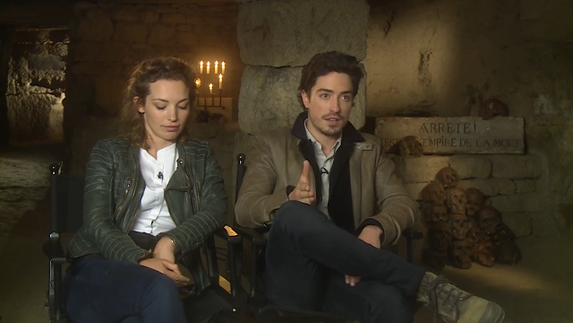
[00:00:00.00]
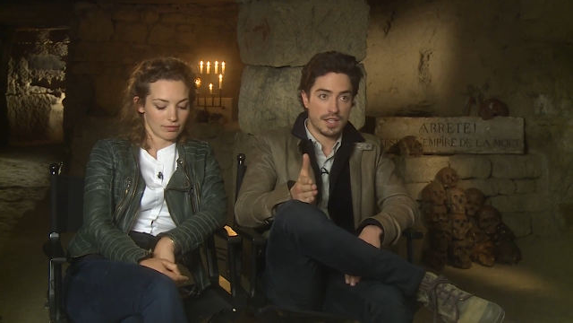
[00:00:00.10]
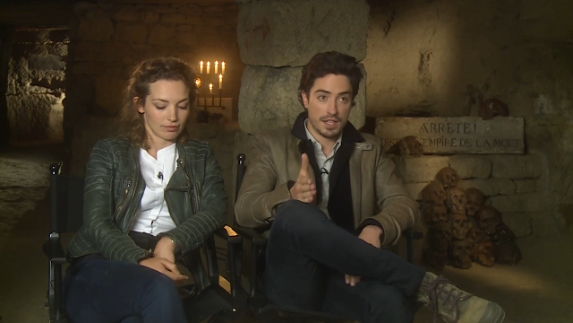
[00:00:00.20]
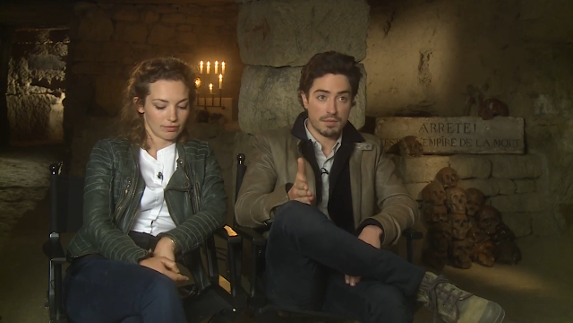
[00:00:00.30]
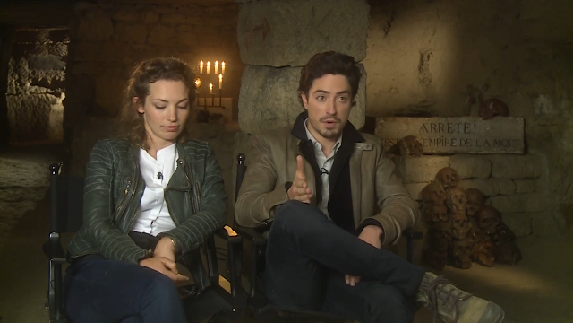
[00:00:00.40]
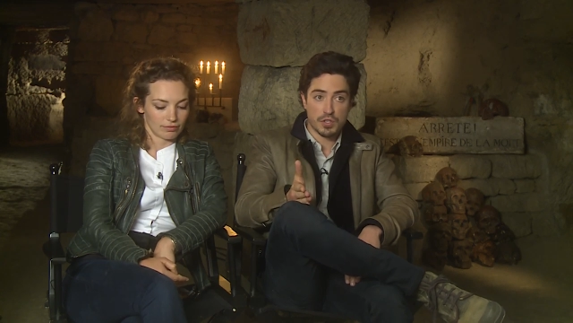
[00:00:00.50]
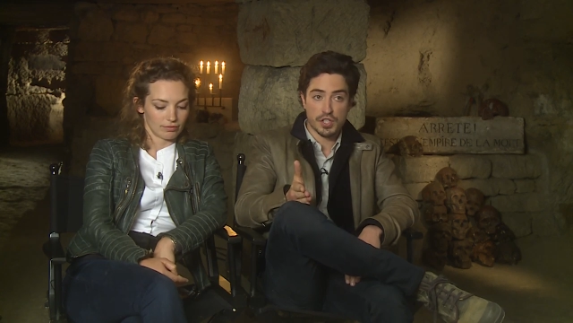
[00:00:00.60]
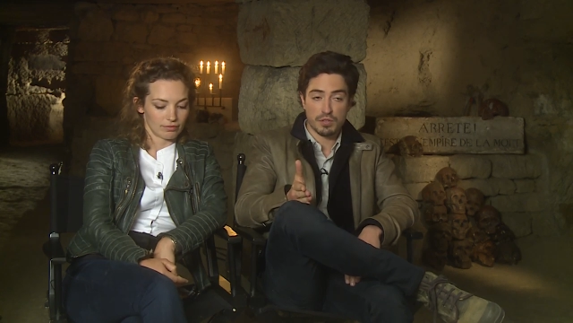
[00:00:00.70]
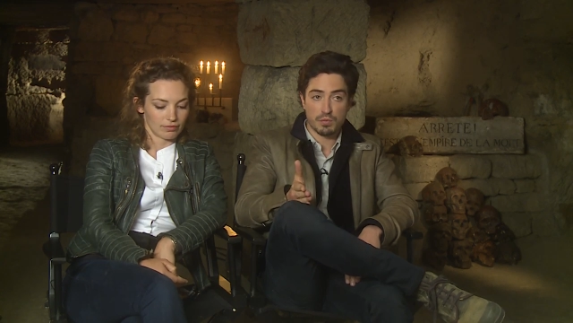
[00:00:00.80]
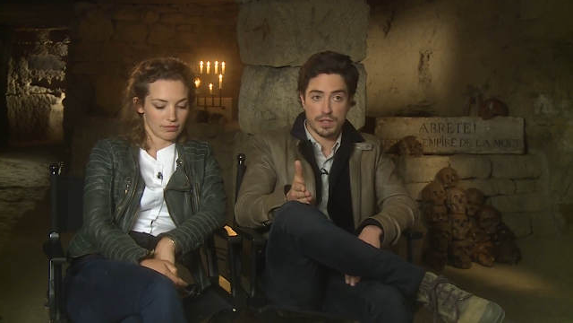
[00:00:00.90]
Speaker 1: the
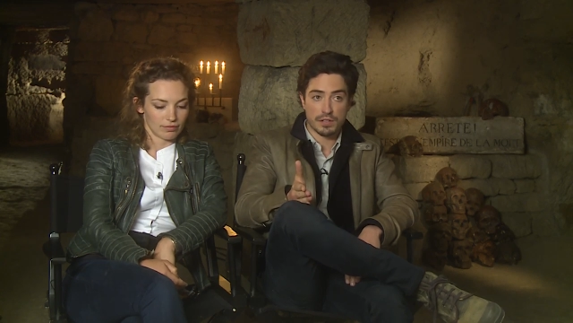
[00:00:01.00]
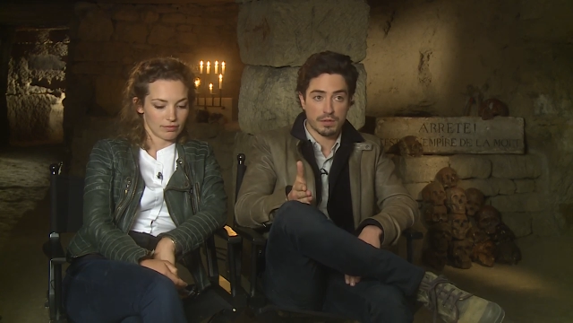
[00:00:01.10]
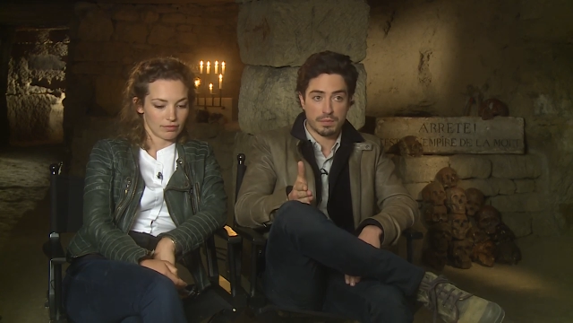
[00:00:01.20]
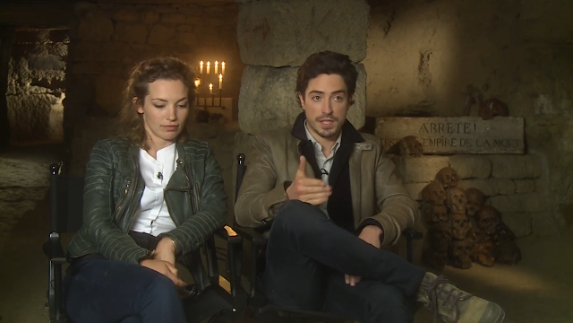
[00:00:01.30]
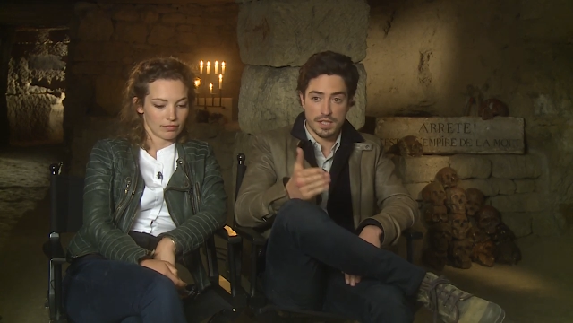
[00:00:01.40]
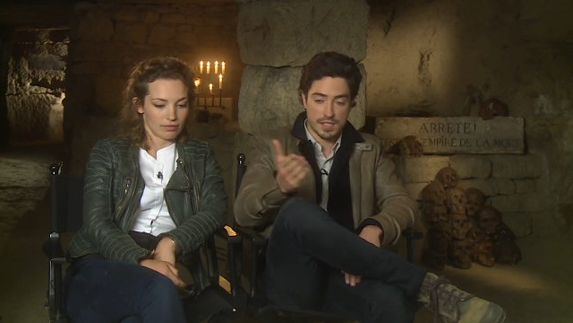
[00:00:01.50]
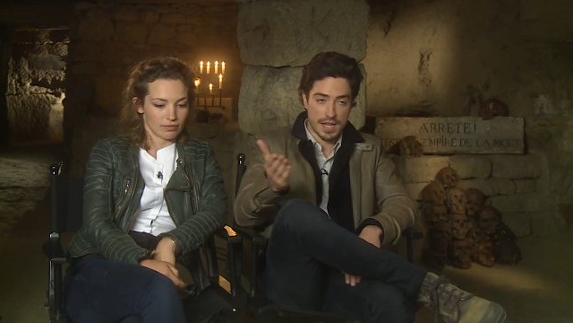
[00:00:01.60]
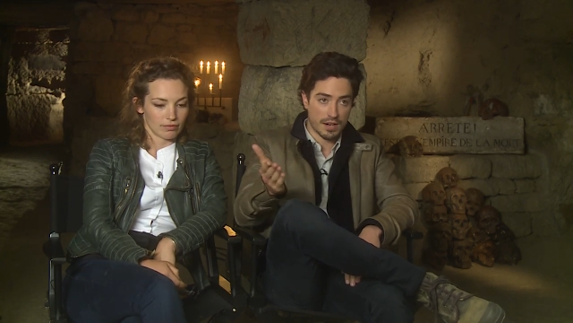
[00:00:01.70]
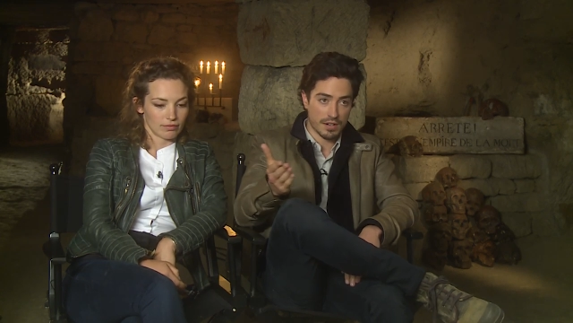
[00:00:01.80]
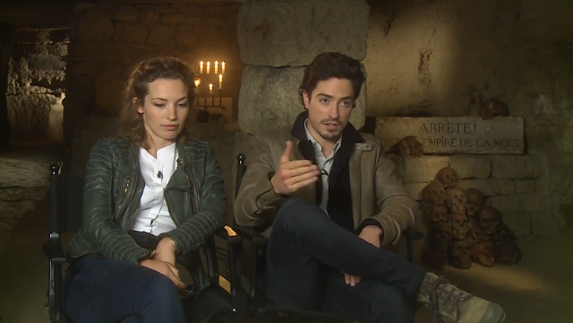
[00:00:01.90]
emotion, whether it be
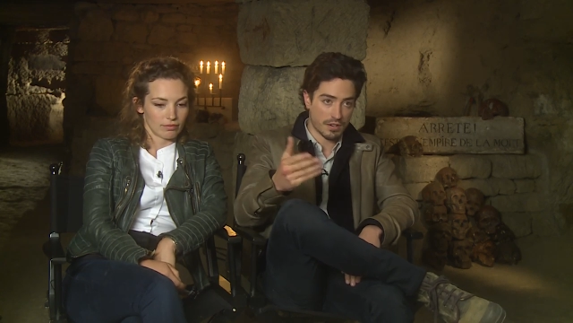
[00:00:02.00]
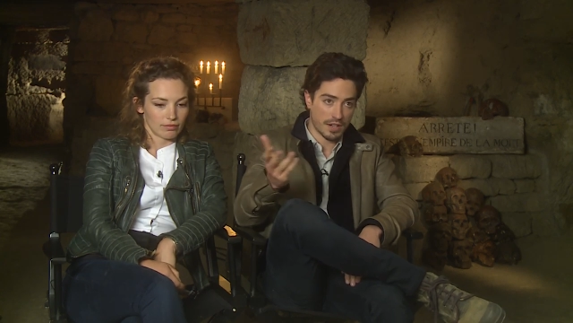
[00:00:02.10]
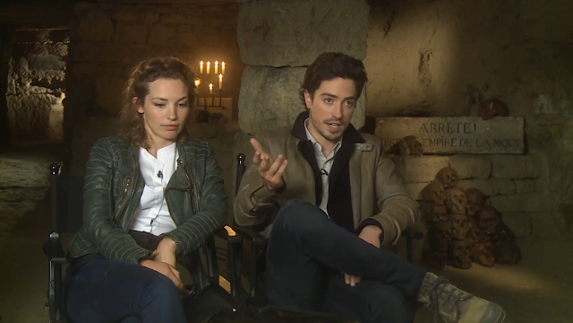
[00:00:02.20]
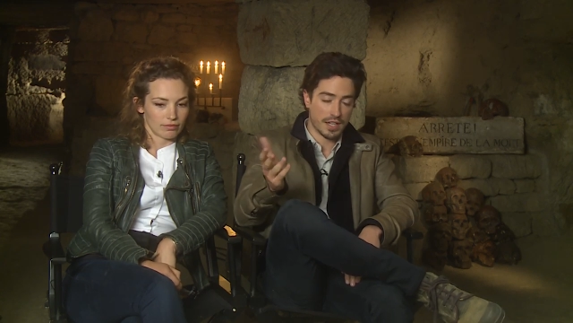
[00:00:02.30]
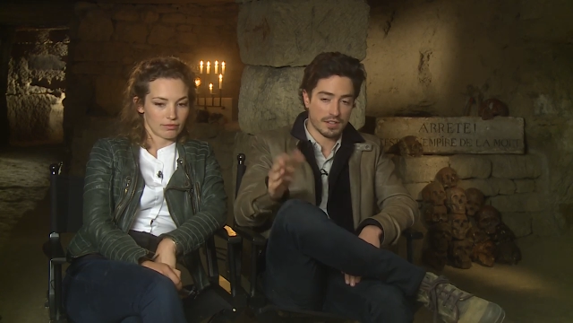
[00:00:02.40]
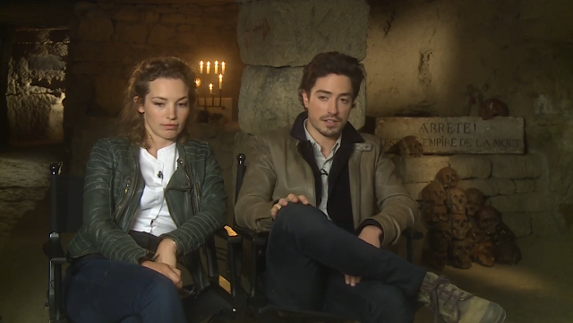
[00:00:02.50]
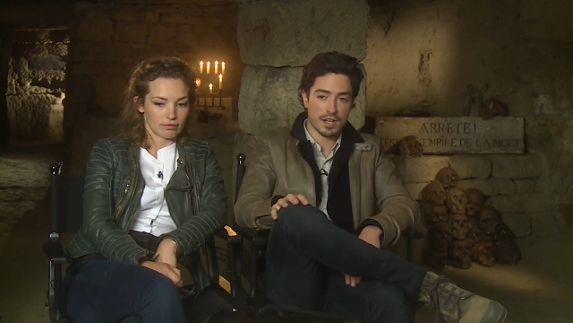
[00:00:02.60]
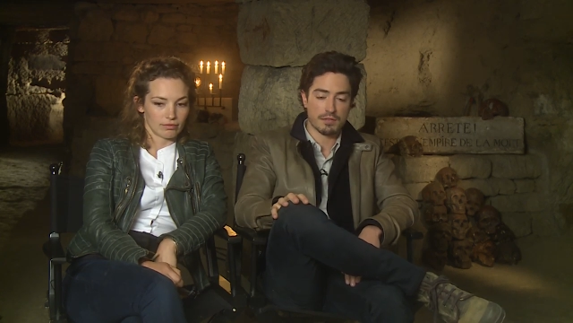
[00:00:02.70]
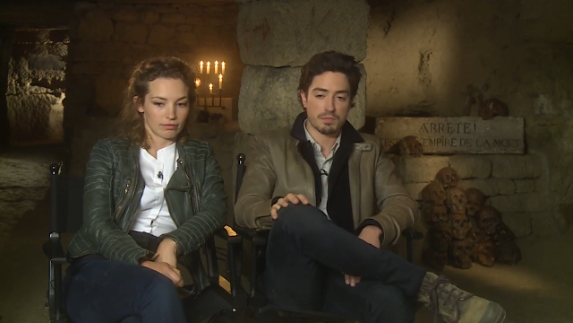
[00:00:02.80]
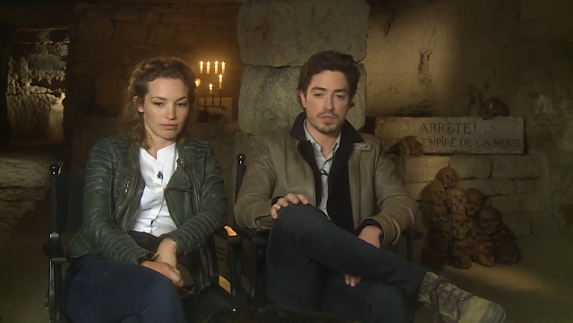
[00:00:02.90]
scared or any other
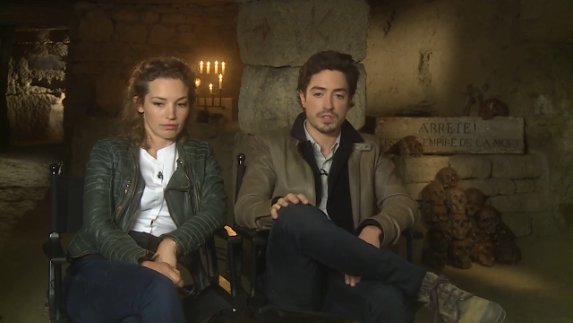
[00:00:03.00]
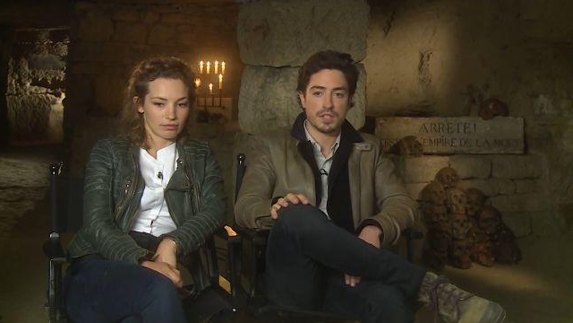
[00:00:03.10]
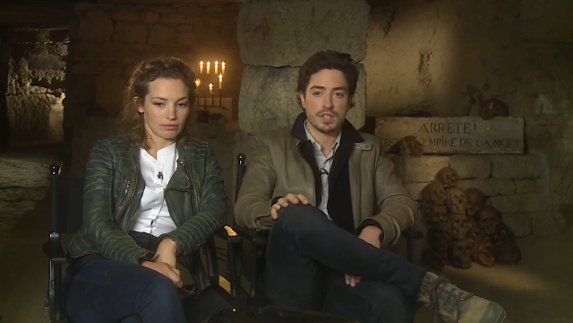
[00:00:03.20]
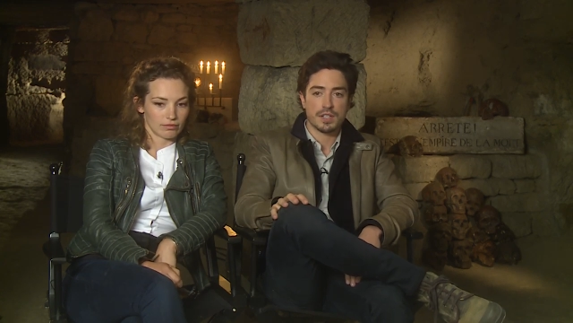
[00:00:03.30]
kind of emotion,